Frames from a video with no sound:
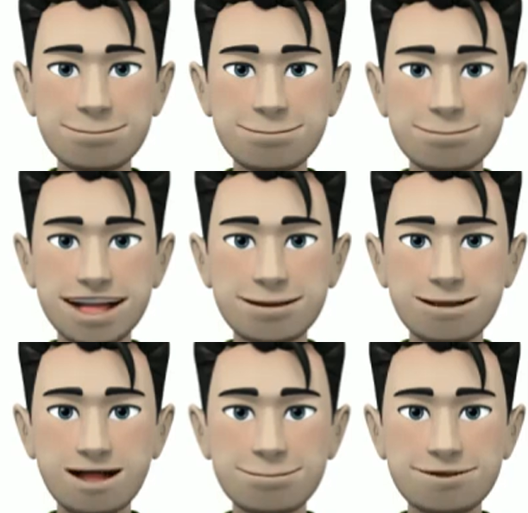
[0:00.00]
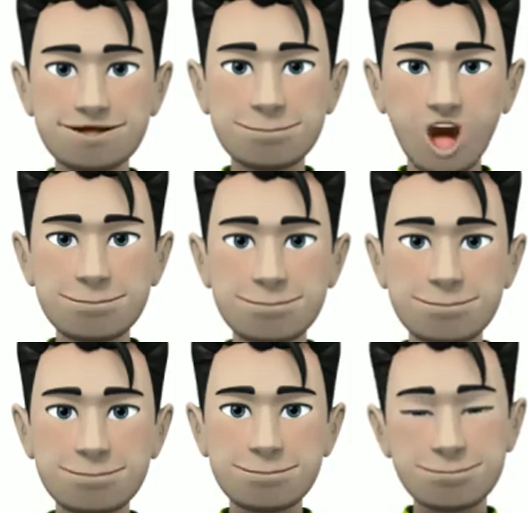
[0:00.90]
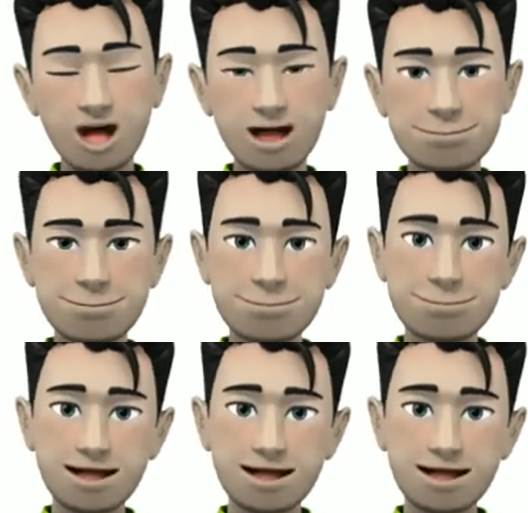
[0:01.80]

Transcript: Do you like this video? Please follow